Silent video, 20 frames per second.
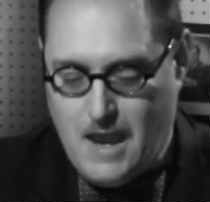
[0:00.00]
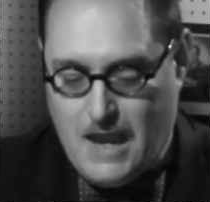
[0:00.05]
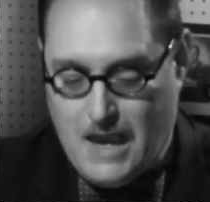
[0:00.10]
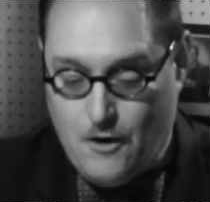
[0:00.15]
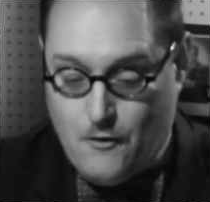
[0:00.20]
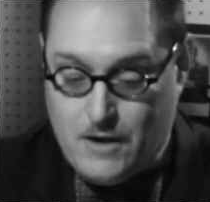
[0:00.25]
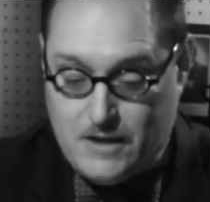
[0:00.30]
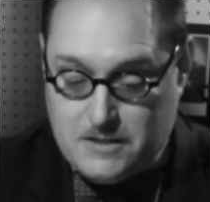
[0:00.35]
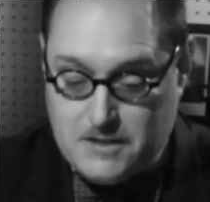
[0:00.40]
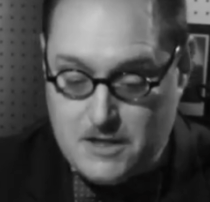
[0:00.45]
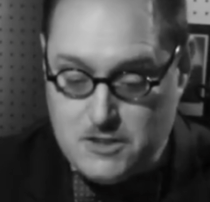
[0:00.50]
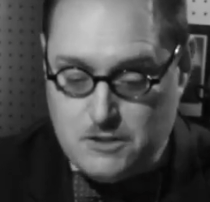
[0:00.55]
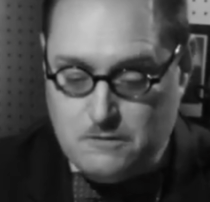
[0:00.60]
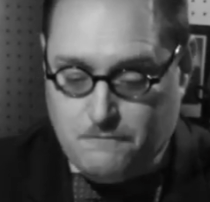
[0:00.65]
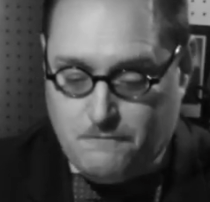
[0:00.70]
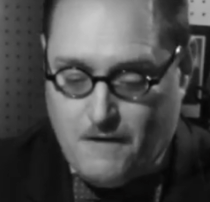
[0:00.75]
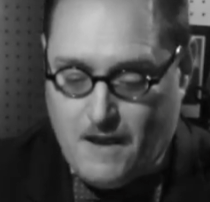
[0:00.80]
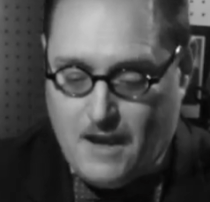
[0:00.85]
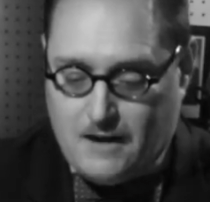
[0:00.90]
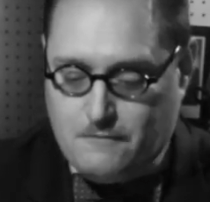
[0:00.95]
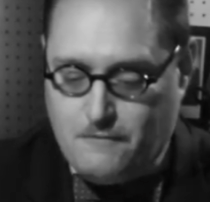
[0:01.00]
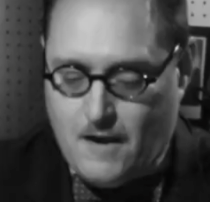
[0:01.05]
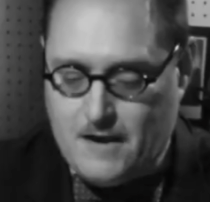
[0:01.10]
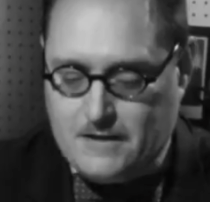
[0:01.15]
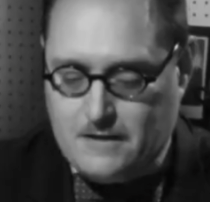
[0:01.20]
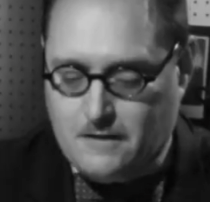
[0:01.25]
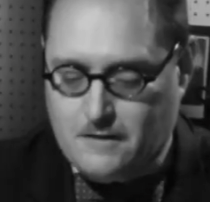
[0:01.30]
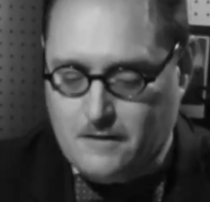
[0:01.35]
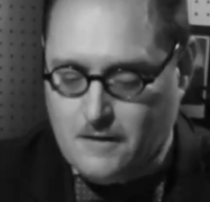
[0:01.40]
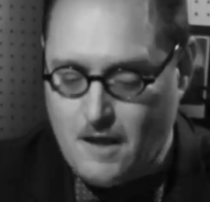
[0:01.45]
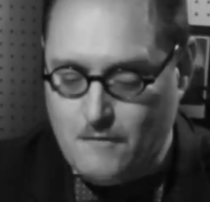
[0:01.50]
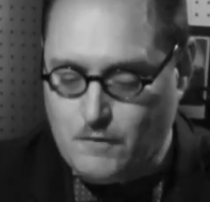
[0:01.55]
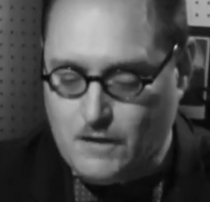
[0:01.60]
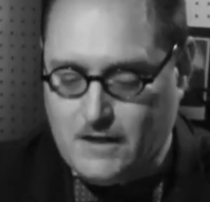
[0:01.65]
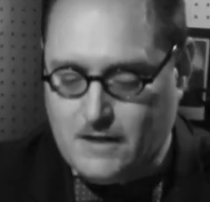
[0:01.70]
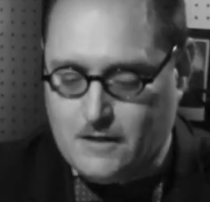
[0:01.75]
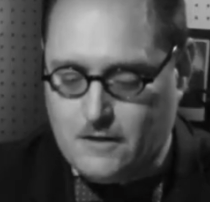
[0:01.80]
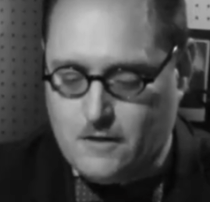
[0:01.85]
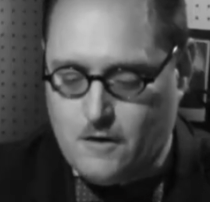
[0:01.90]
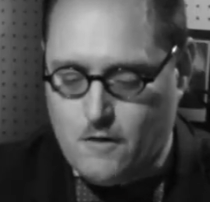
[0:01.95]
Harriet does, in fact, find a lovely
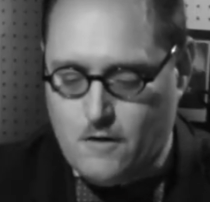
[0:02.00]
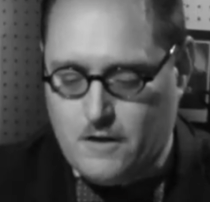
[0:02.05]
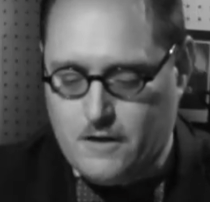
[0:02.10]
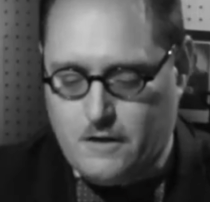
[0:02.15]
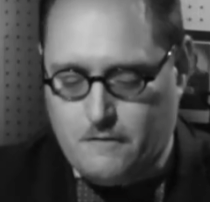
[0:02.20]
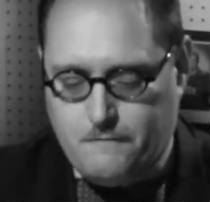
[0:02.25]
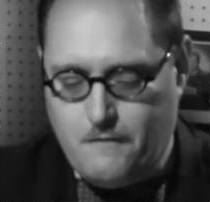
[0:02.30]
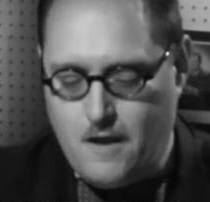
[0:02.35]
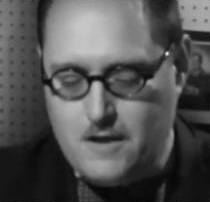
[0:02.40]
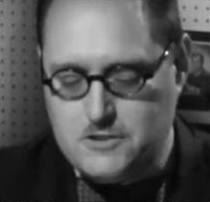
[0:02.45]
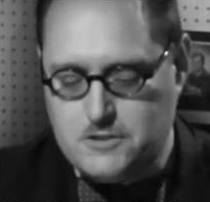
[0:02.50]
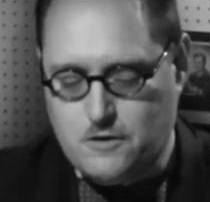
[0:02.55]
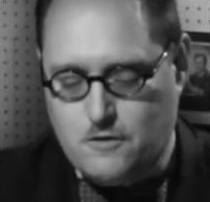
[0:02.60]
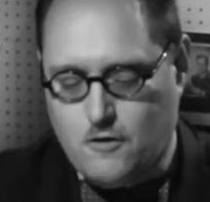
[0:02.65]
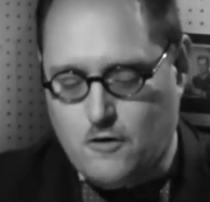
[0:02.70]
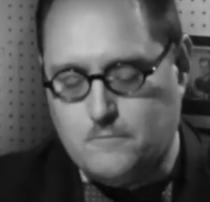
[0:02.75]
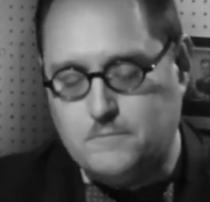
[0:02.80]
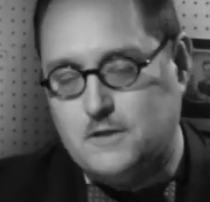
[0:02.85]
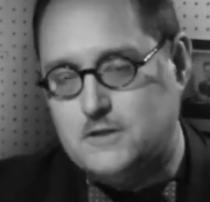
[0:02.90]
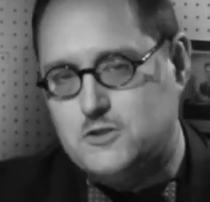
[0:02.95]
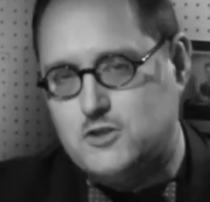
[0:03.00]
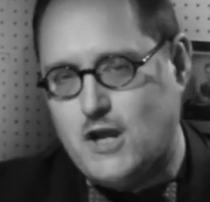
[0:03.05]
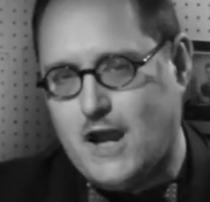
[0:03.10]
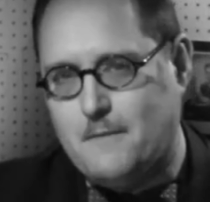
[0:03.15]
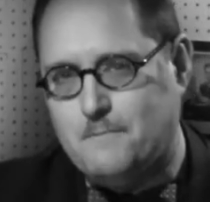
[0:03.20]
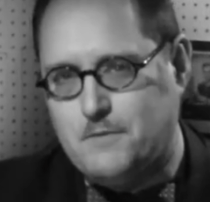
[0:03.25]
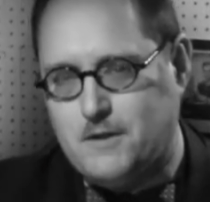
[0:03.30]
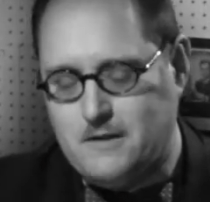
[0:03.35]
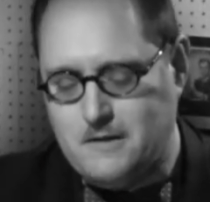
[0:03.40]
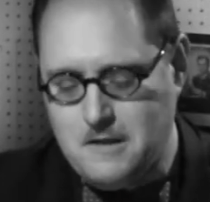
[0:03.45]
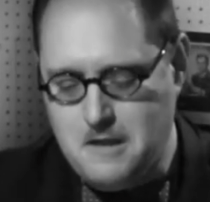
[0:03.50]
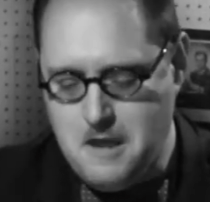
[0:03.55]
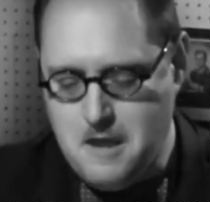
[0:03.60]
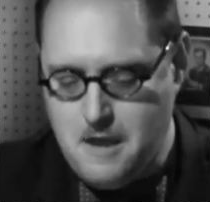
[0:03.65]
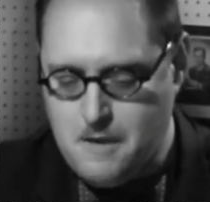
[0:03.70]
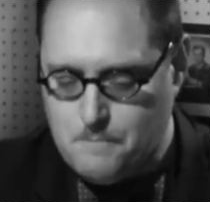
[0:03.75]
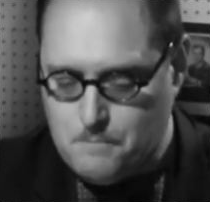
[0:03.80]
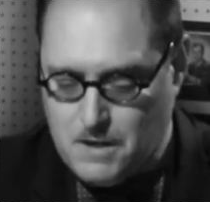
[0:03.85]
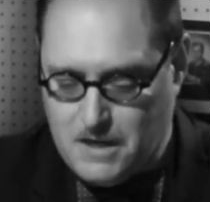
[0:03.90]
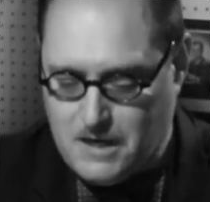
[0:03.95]
little girl in a foster home to champion,
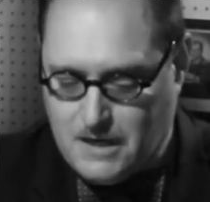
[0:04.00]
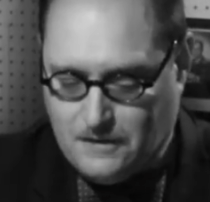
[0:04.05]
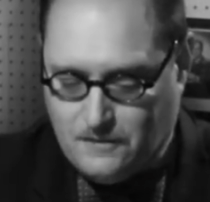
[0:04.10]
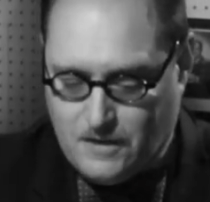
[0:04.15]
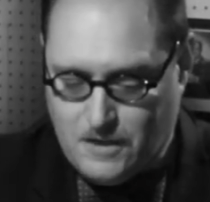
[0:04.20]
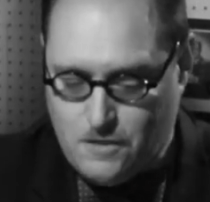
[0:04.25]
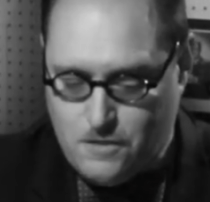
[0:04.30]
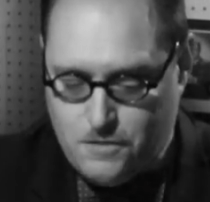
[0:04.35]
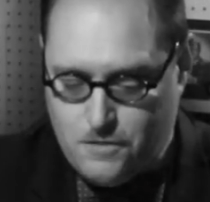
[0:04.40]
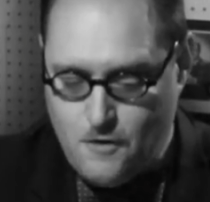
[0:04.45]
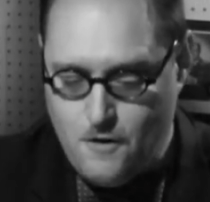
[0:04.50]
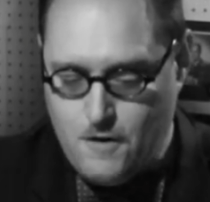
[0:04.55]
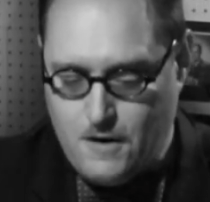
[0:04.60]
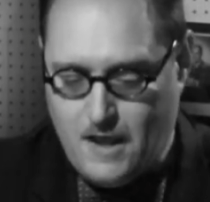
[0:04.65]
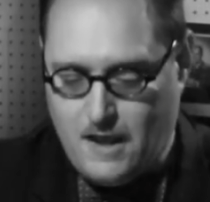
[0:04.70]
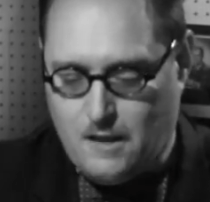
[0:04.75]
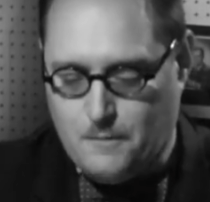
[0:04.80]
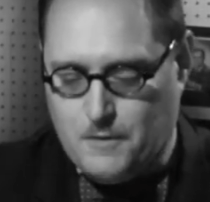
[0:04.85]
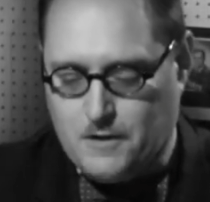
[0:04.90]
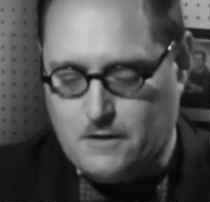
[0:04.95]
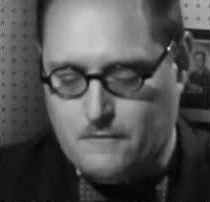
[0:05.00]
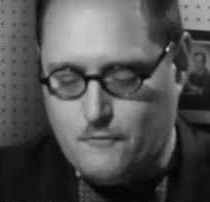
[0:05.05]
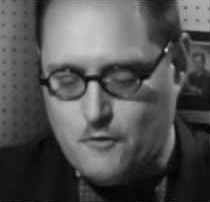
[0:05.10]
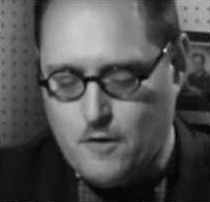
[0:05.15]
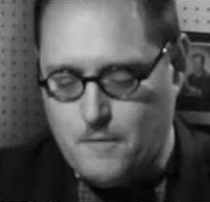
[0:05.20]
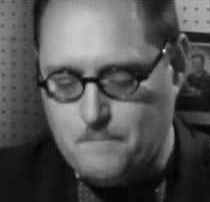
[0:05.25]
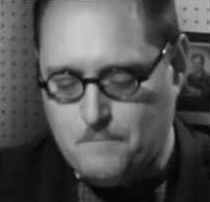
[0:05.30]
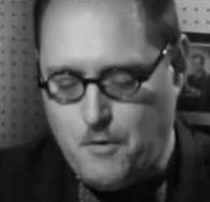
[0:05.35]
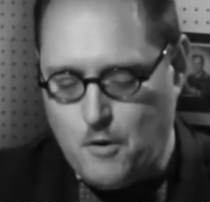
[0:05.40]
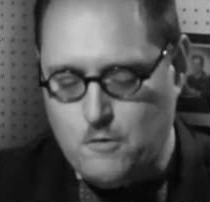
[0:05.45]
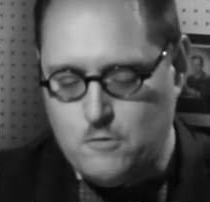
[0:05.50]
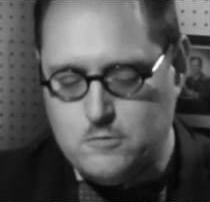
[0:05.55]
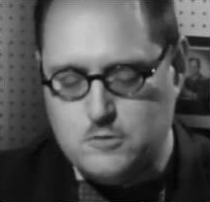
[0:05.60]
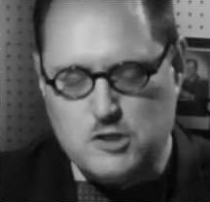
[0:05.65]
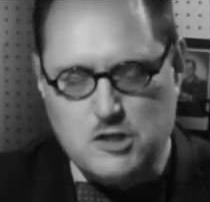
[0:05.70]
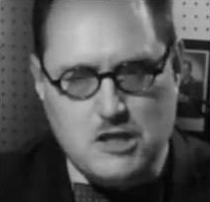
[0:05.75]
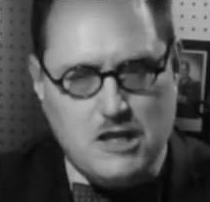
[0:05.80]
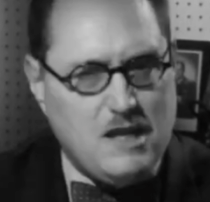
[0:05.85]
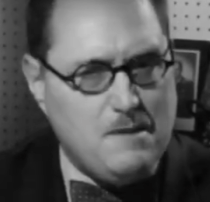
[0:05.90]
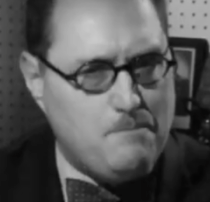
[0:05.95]
meeting the third element of her
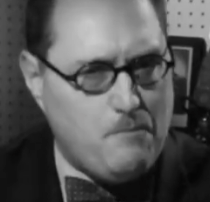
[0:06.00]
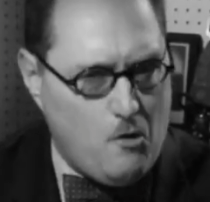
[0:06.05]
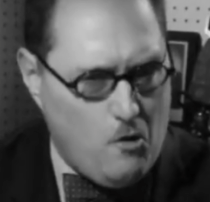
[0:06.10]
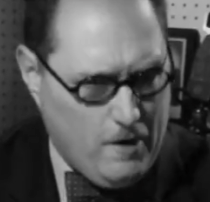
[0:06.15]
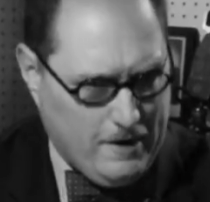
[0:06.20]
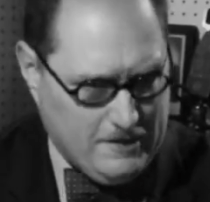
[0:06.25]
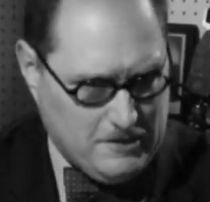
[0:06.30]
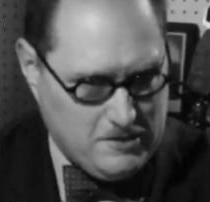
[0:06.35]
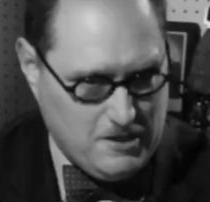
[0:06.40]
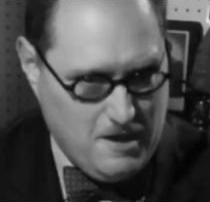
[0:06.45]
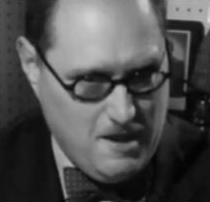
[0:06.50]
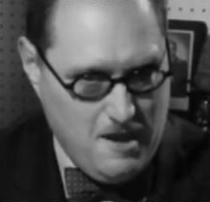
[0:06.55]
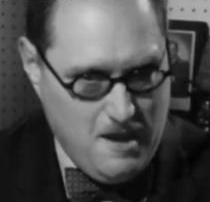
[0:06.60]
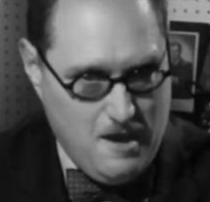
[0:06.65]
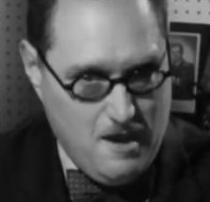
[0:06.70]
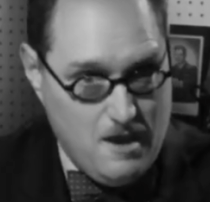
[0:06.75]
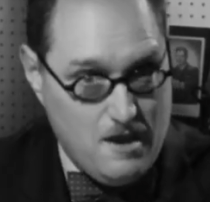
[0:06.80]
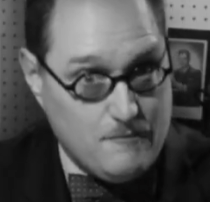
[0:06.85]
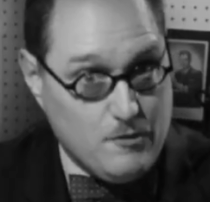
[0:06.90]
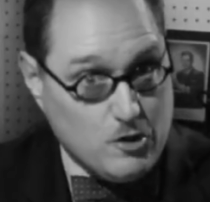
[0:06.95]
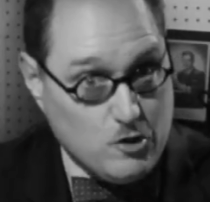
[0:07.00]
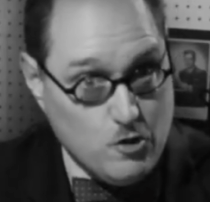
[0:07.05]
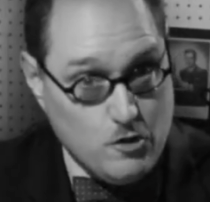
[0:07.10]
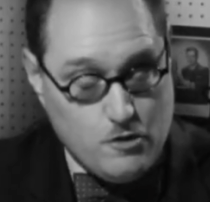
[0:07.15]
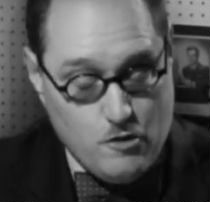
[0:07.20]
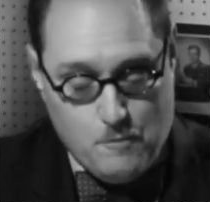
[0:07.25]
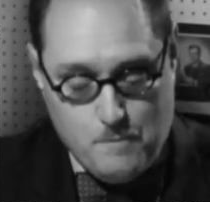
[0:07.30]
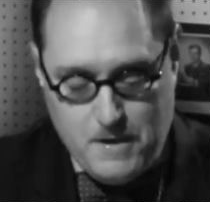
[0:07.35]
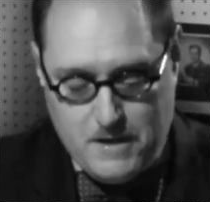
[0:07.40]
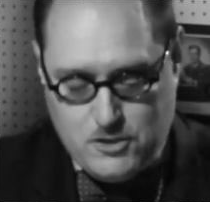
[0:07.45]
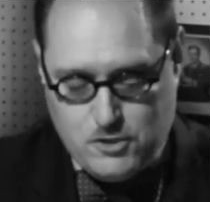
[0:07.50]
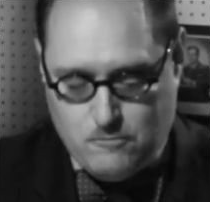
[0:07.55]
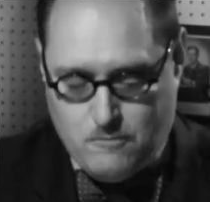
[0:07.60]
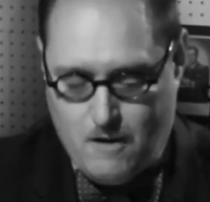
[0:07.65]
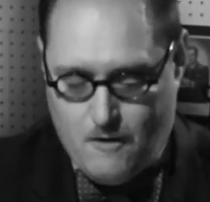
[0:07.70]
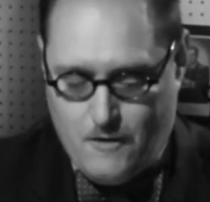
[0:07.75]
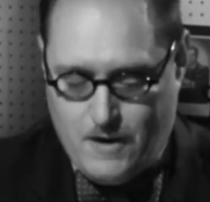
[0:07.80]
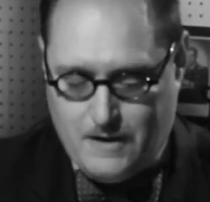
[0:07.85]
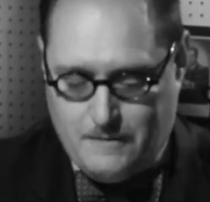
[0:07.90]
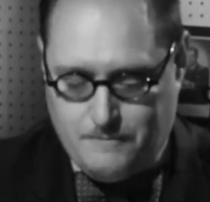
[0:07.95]
imposed key points of a good
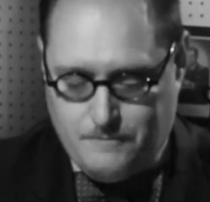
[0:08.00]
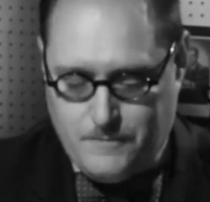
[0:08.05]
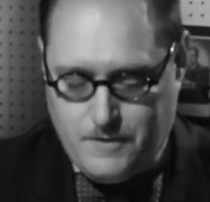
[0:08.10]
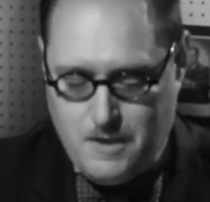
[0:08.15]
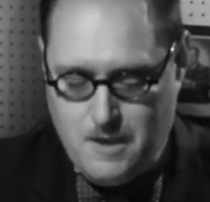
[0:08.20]
obituary.